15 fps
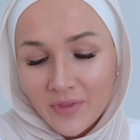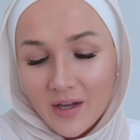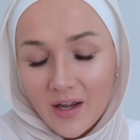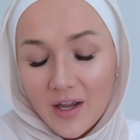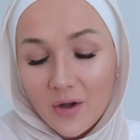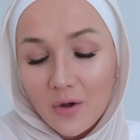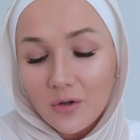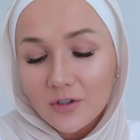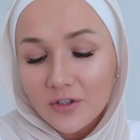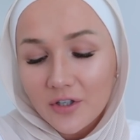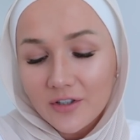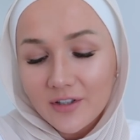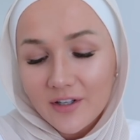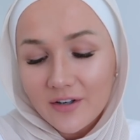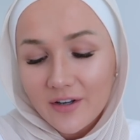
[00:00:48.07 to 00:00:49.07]
I hold
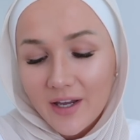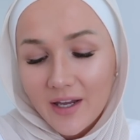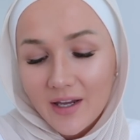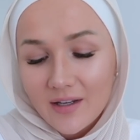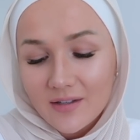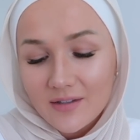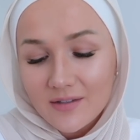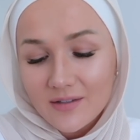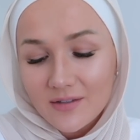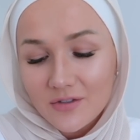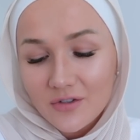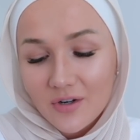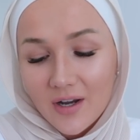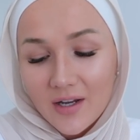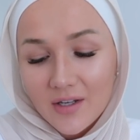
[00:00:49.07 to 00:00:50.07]
her little hands,
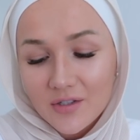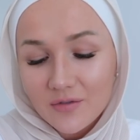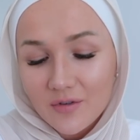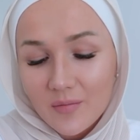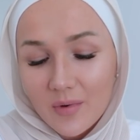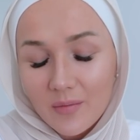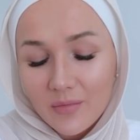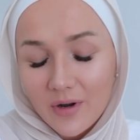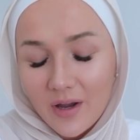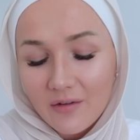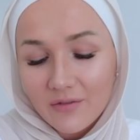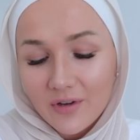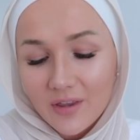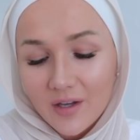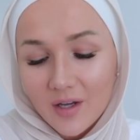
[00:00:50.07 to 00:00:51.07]
trying to remember
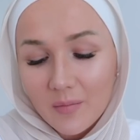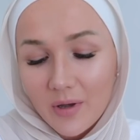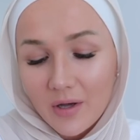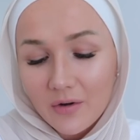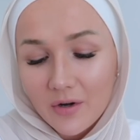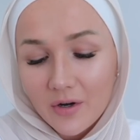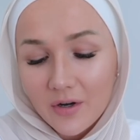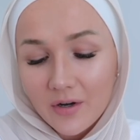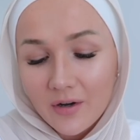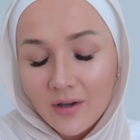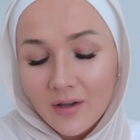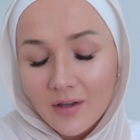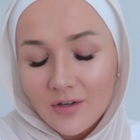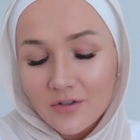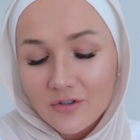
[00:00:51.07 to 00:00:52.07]
everything about her,
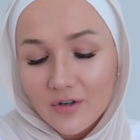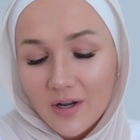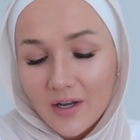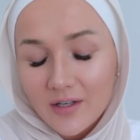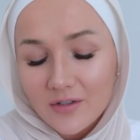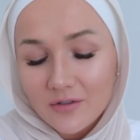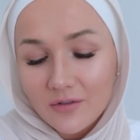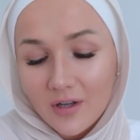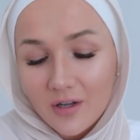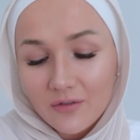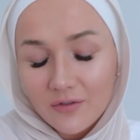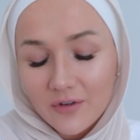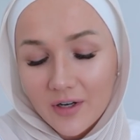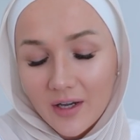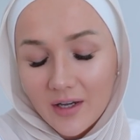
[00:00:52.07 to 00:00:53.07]
trying to not
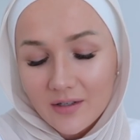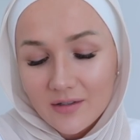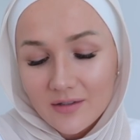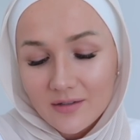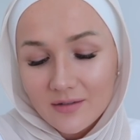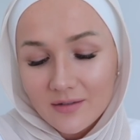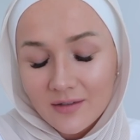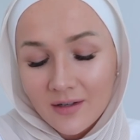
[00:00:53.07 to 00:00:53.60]
forget.